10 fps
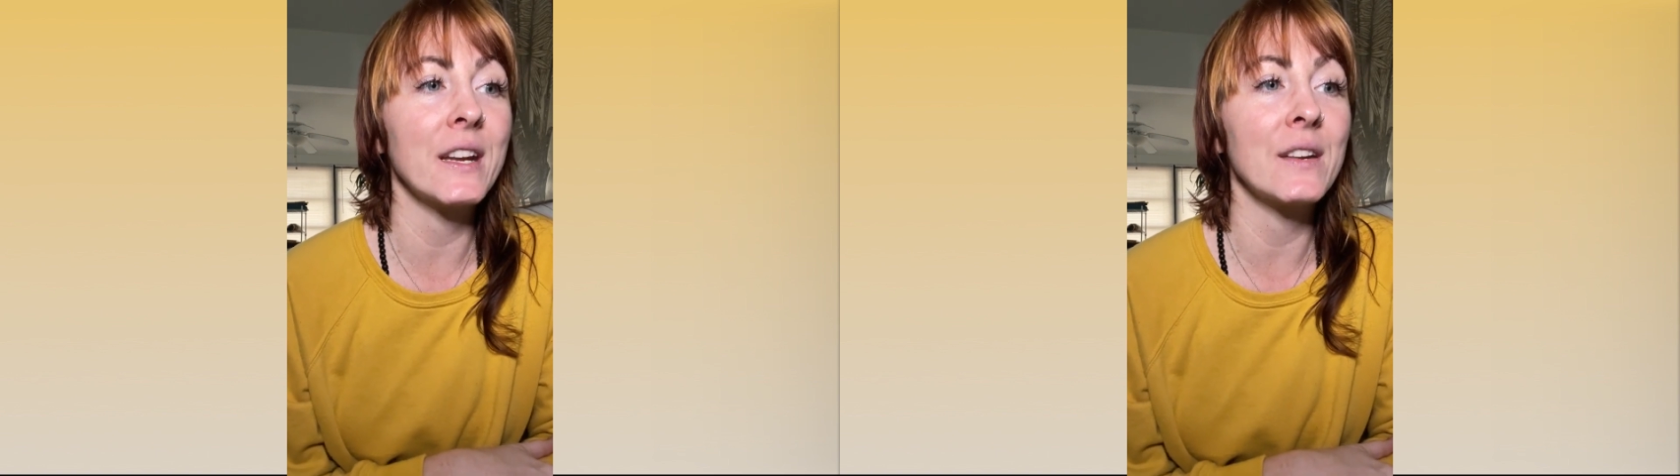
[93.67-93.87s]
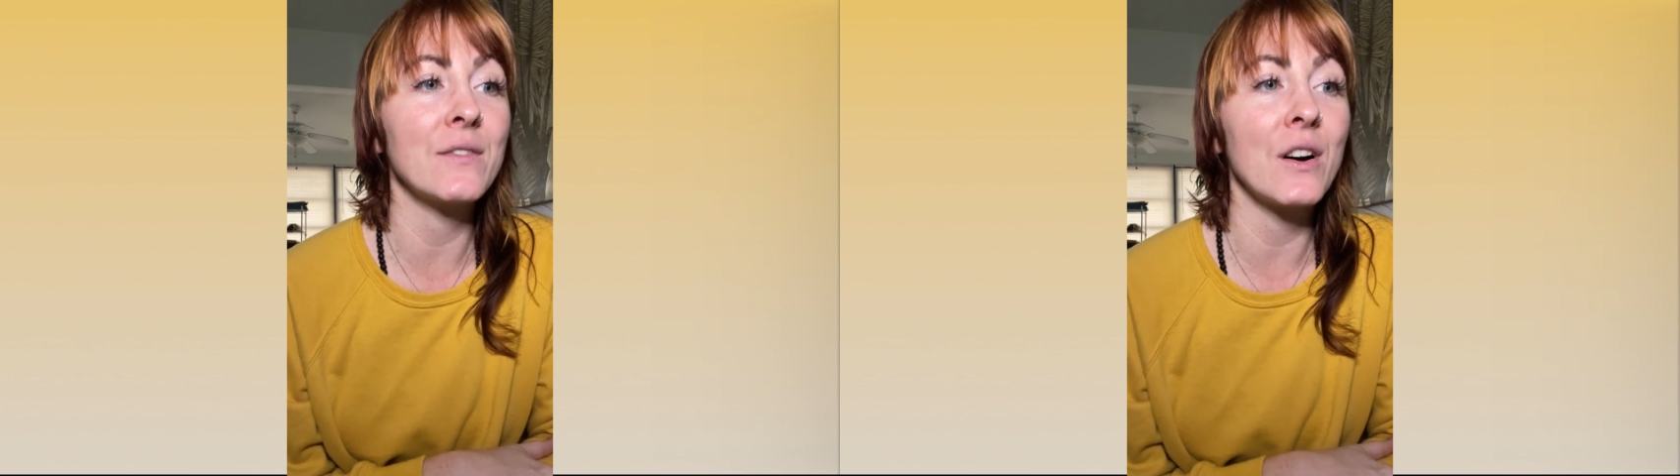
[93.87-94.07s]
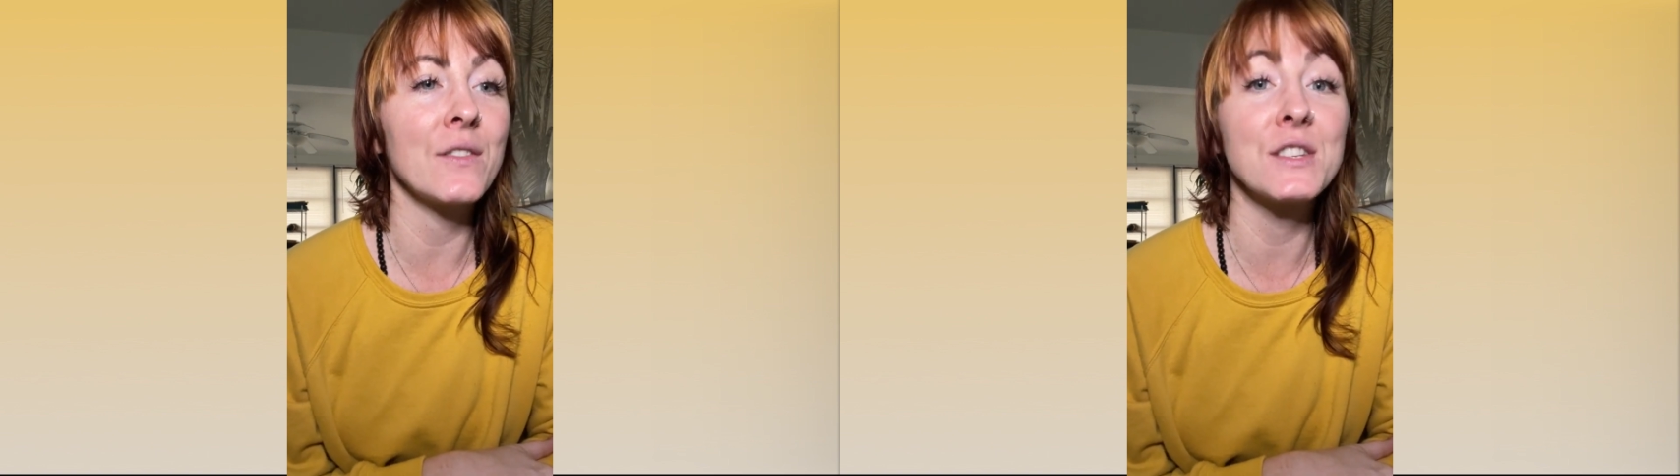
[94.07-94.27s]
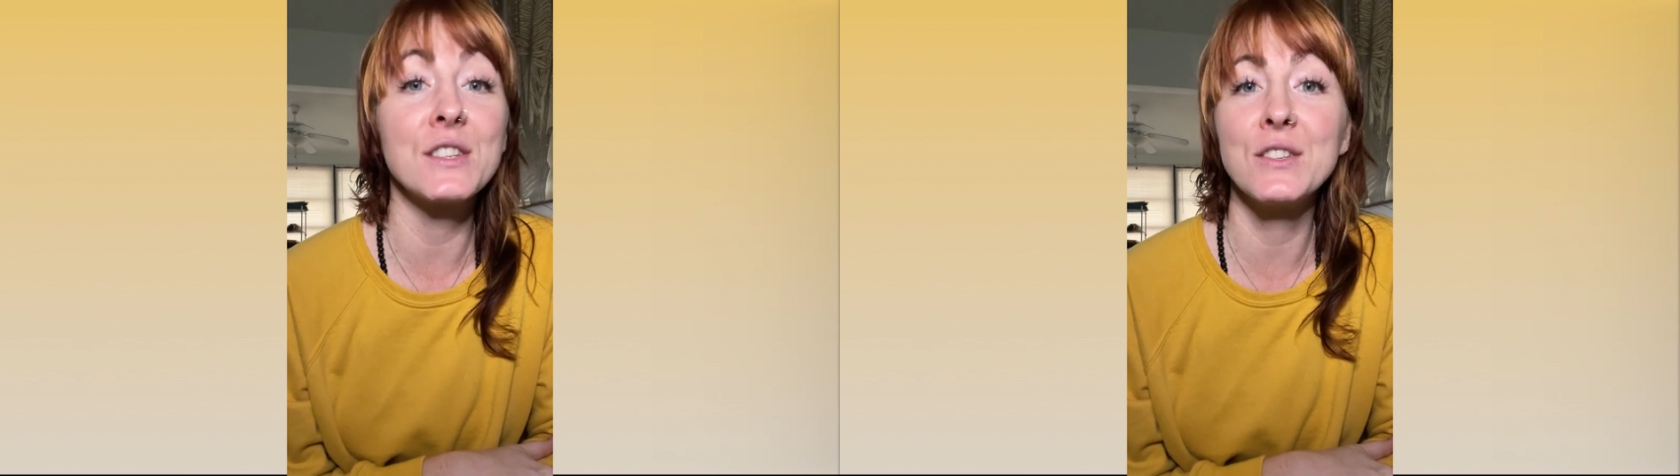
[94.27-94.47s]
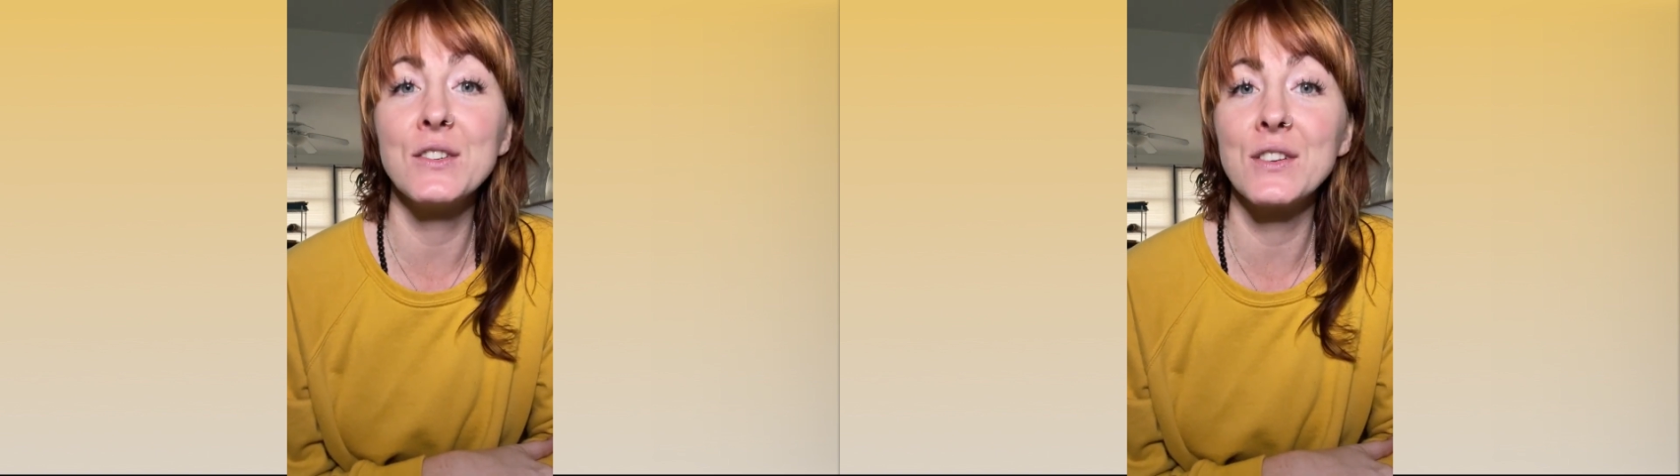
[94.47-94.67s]
involves the
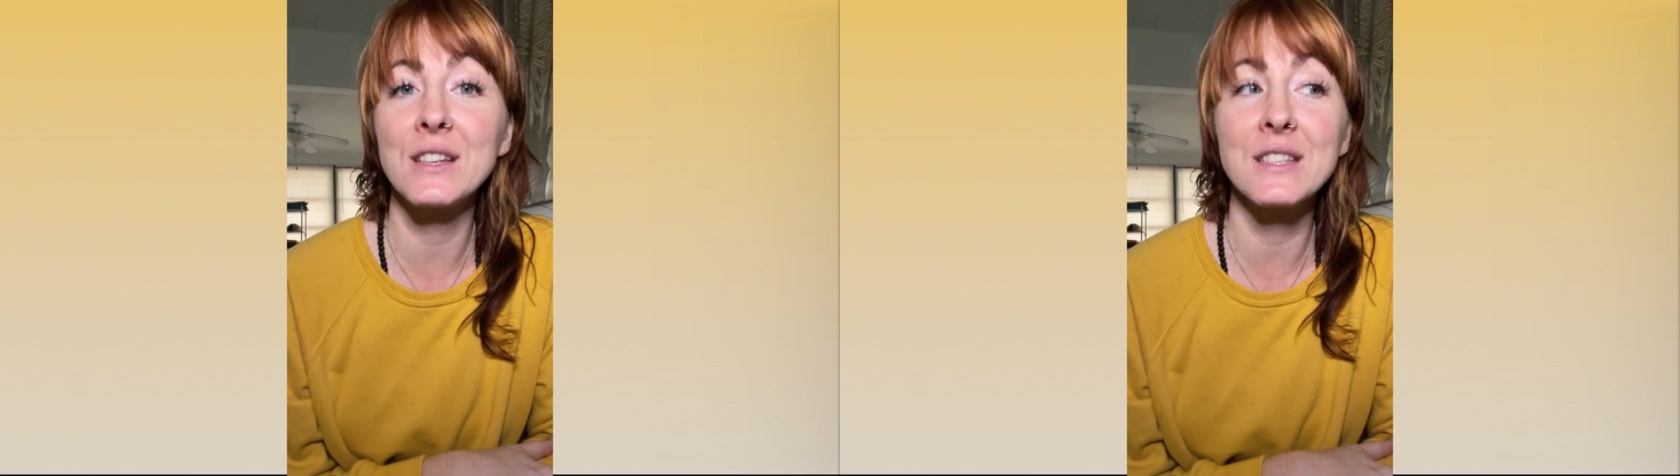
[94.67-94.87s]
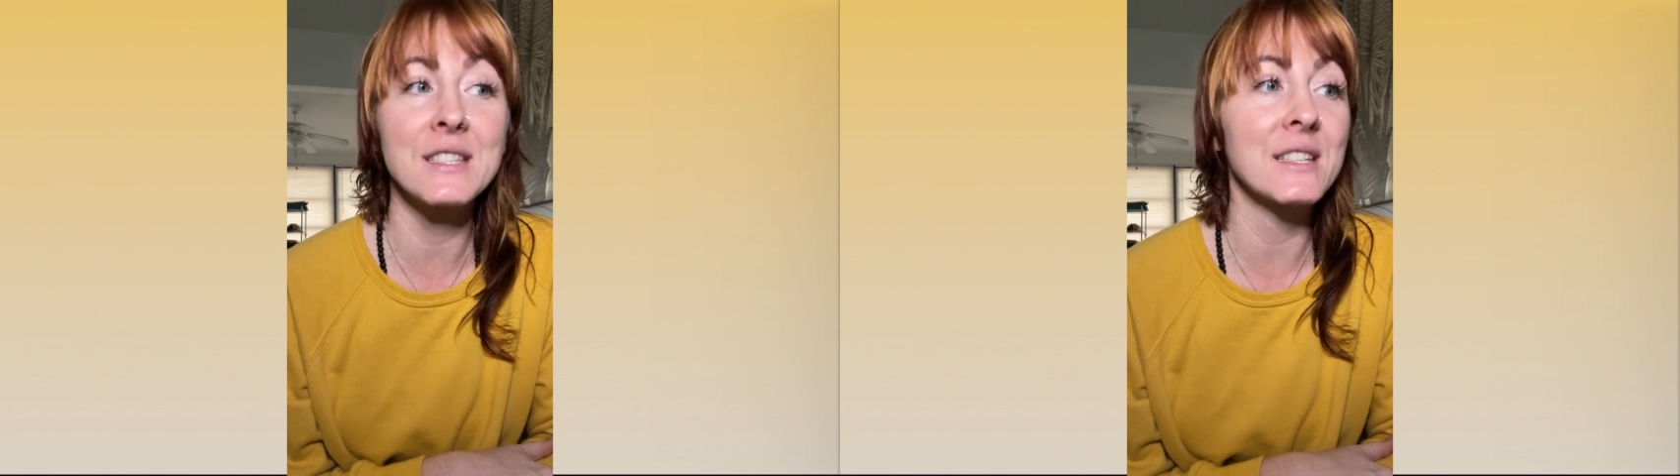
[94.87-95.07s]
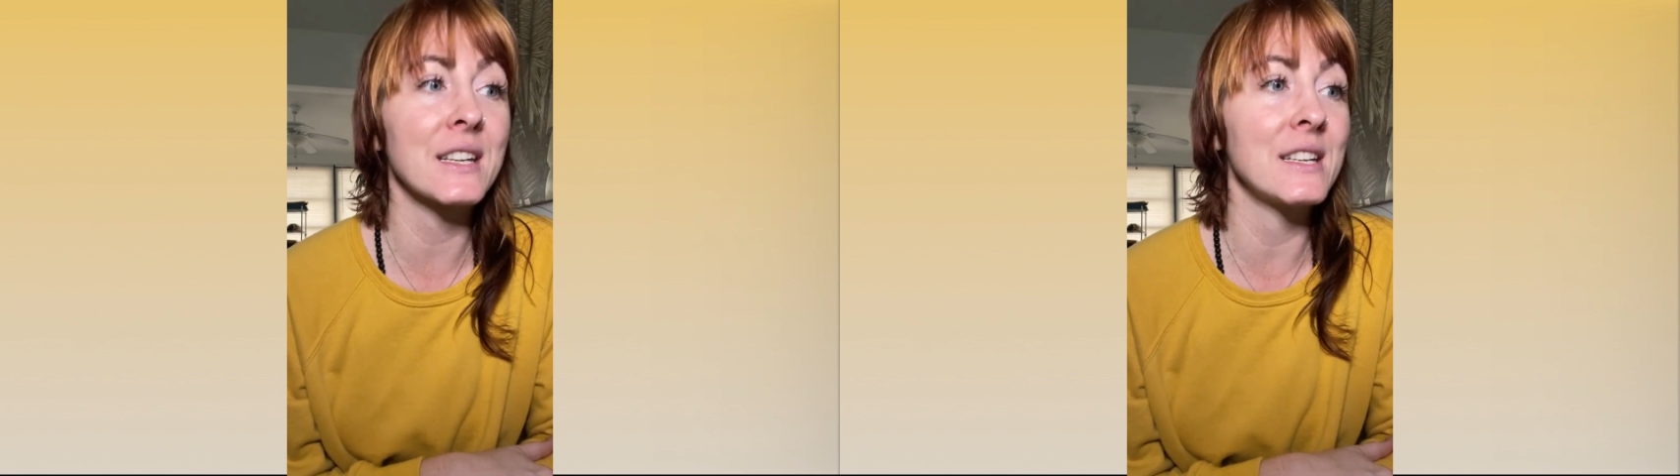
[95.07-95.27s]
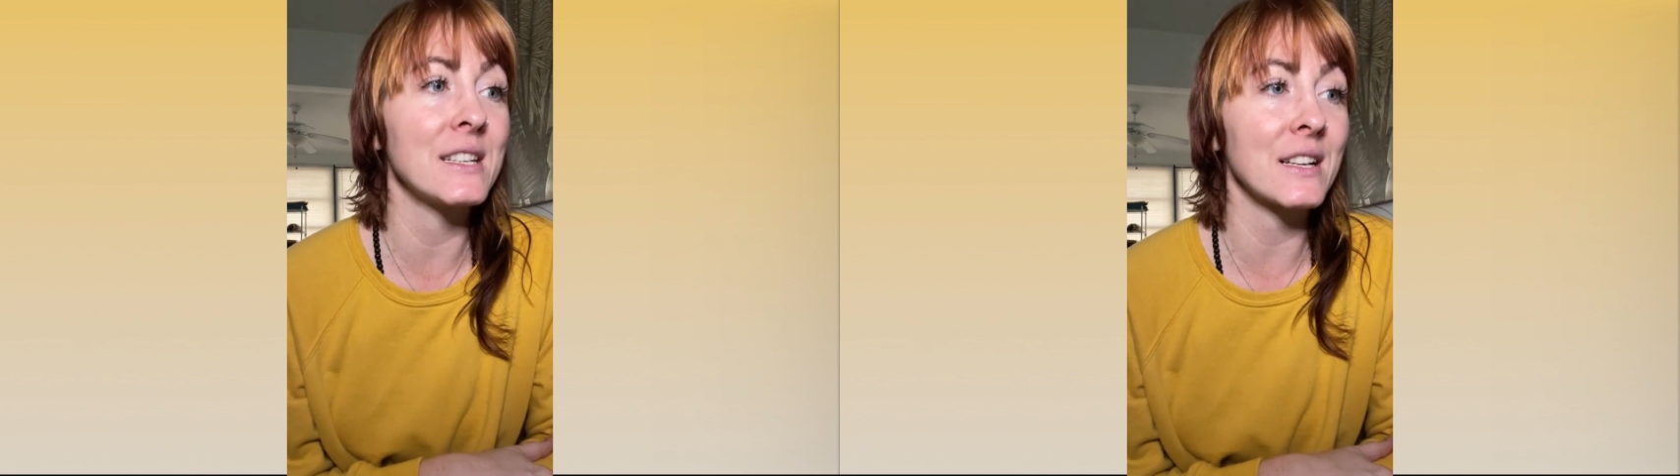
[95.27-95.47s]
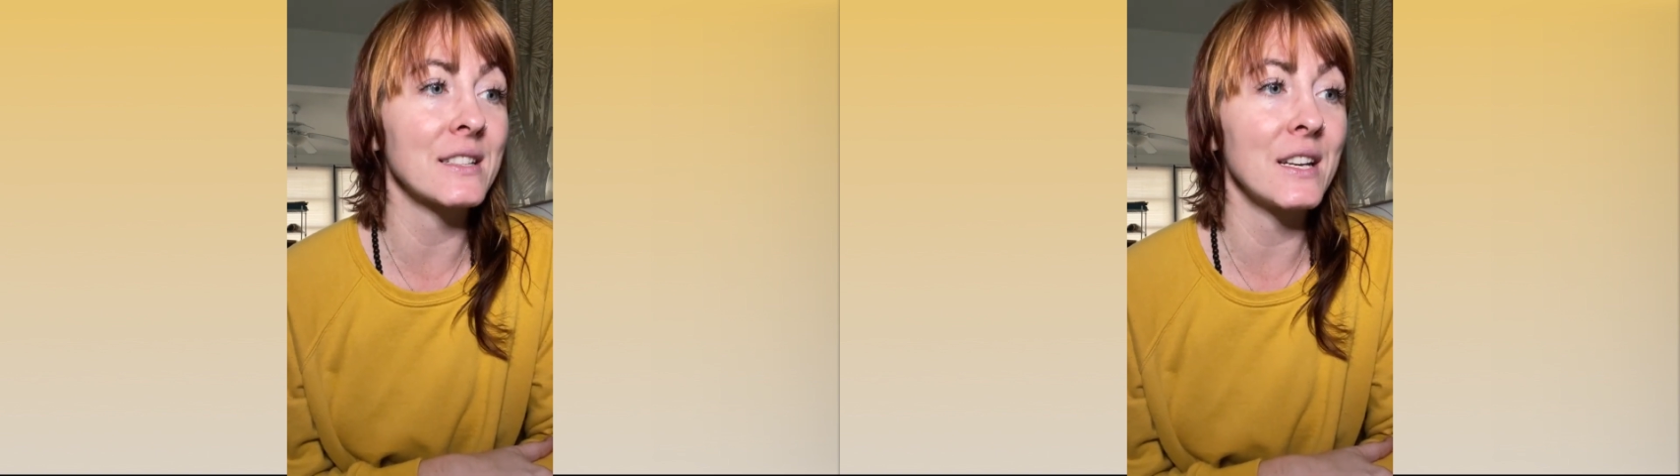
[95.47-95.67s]
students
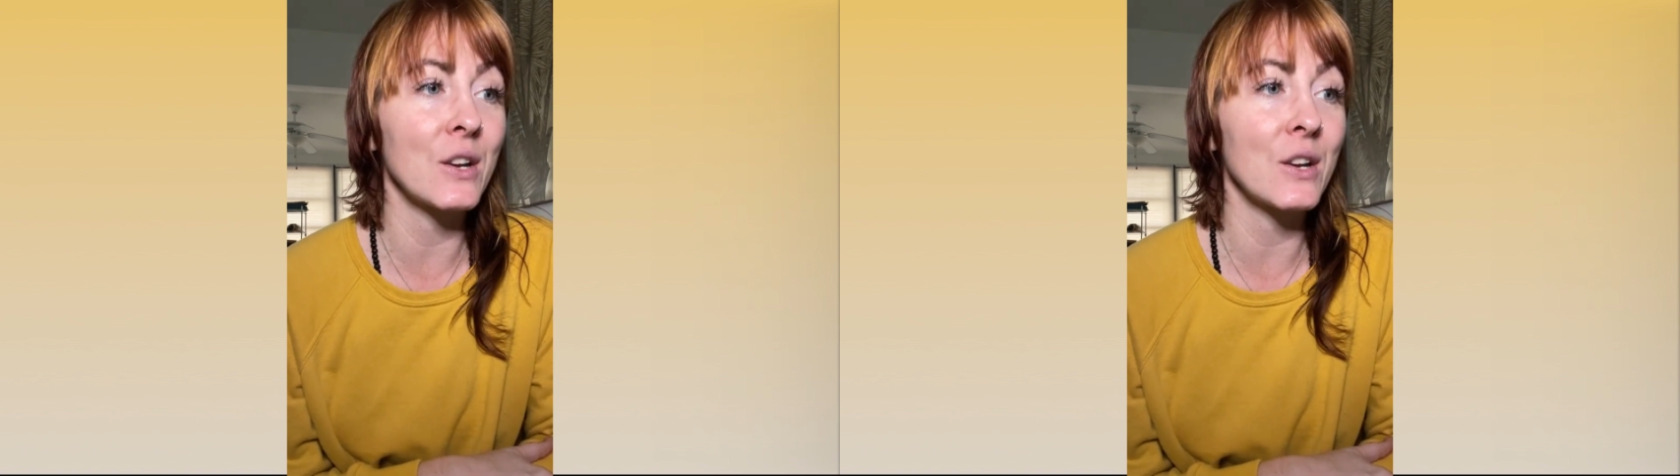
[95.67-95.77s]
conducting